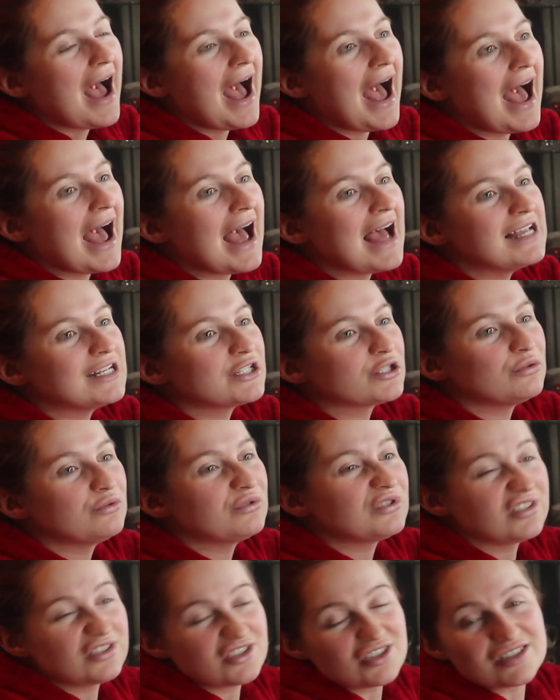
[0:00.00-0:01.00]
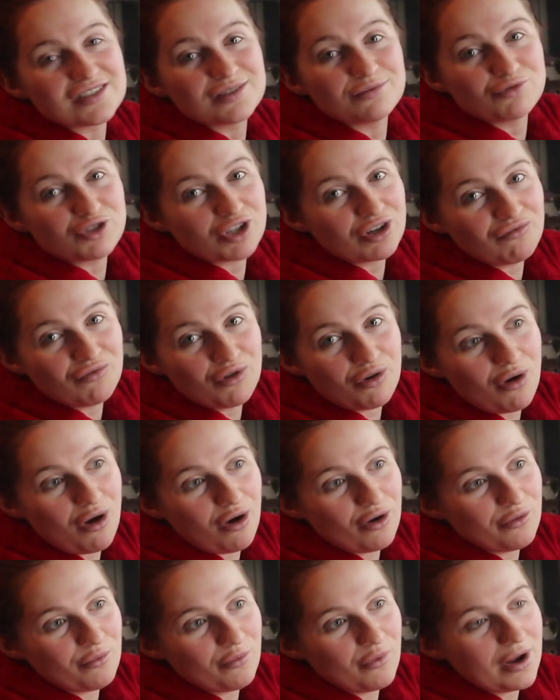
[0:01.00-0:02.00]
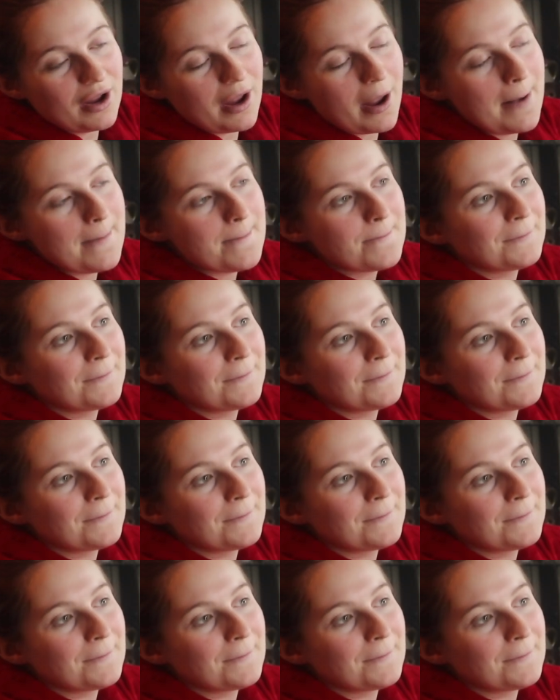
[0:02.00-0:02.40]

And also just some general homeware,